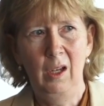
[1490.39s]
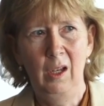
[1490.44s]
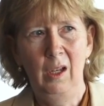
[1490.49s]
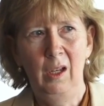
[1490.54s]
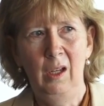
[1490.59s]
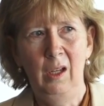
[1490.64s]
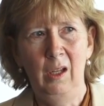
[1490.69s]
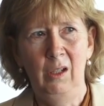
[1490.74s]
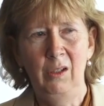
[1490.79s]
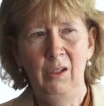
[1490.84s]

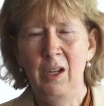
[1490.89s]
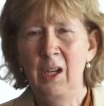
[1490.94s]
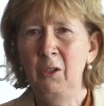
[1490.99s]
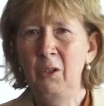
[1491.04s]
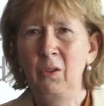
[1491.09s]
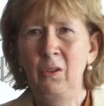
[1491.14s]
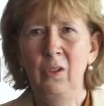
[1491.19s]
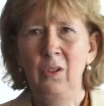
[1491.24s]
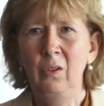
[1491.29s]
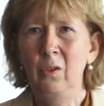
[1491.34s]
uh, the
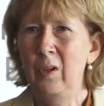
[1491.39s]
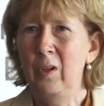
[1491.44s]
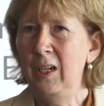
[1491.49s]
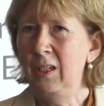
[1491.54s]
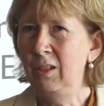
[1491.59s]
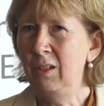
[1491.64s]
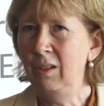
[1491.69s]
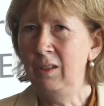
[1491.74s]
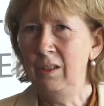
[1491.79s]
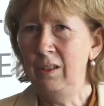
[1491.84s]
nitrogen
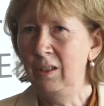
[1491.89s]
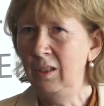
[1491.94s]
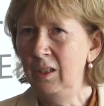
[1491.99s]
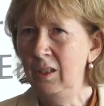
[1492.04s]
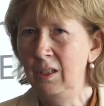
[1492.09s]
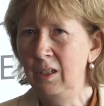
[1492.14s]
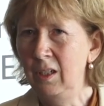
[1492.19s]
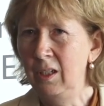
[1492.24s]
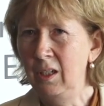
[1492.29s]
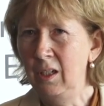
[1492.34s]
crisis
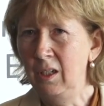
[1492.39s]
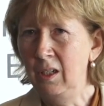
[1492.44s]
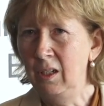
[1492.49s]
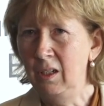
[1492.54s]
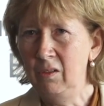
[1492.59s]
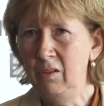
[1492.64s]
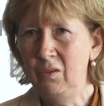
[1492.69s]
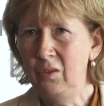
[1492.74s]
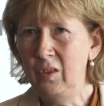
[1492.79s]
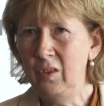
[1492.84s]
in
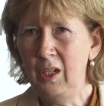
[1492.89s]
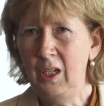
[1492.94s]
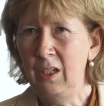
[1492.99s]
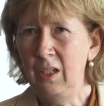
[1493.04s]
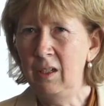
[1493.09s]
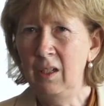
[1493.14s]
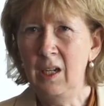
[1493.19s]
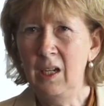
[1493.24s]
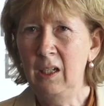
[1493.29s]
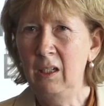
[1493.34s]
the in
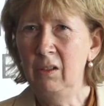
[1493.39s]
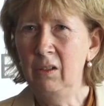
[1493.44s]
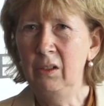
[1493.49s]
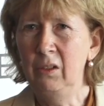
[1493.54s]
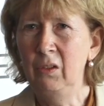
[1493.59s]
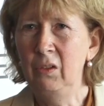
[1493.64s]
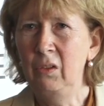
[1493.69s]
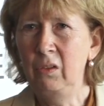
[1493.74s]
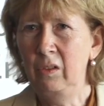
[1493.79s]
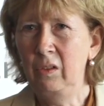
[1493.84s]
the
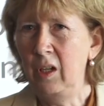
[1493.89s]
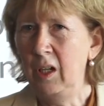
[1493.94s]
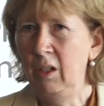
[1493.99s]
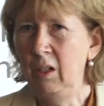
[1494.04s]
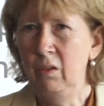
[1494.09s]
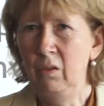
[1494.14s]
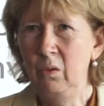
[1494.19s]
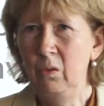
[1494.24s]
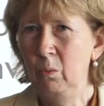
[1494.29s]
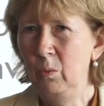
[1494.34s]
Netherlands,
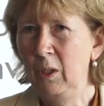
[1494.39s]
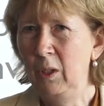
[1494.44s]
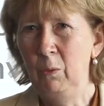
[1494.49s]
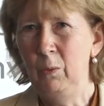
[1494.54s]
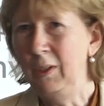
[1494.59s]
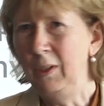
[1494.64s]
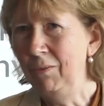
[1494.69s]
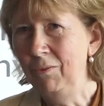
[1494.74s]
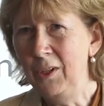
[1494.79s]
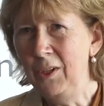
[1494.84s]
and well,
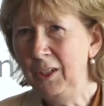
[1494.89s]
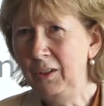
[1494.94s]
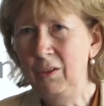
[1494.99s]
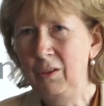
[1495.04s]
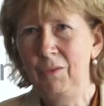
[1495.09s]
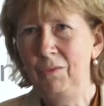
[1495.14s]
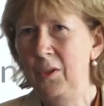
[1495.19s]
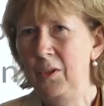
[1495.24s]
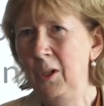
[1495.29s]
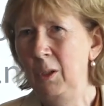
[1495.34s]
we invited
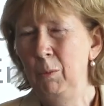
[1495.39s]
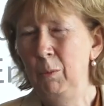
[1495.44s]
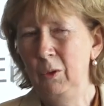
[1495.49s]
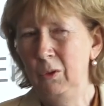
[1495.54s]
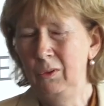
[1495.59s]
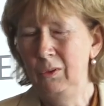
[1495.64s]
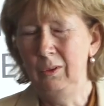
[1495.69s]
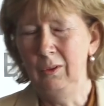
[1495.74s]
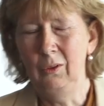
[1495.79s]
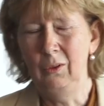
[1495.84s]
the
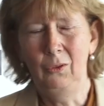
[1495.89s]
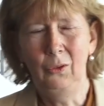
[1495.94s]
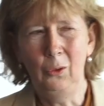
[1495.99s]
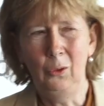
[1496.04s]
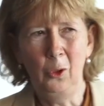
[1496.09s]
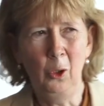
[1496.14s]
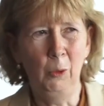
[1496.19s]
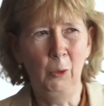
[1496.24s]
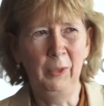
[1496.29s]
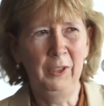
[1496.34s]
farmers to, to
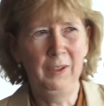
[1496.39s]
come.